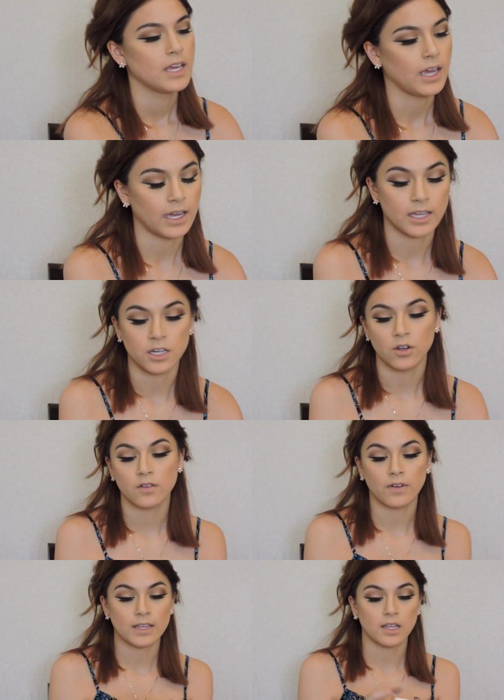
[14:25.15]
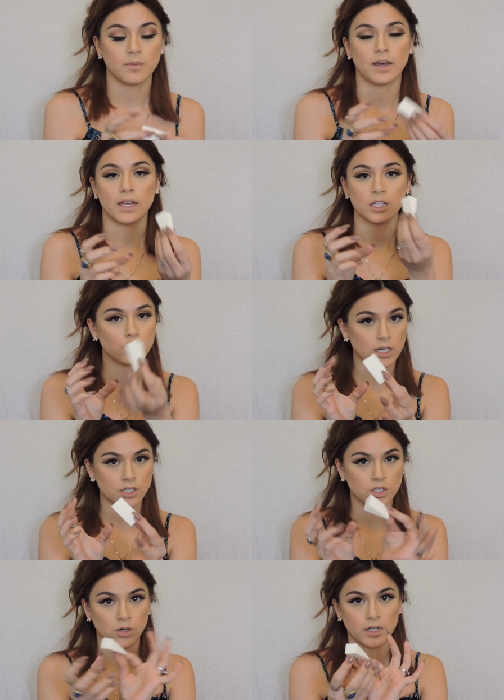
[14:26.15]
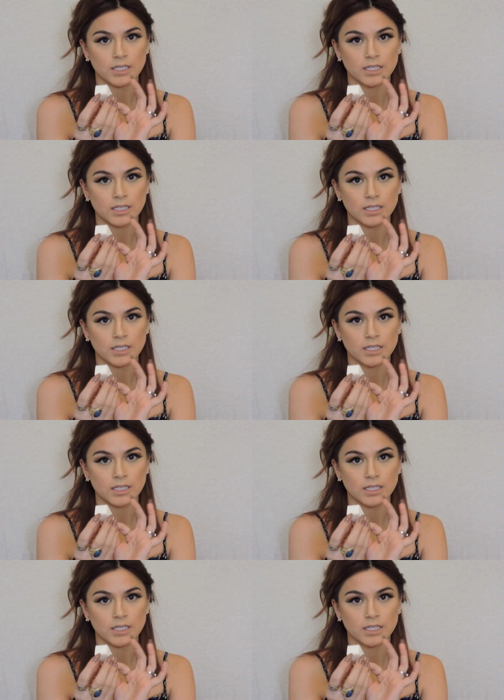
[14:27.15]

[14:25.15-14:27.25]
and you can find them at the drugstore.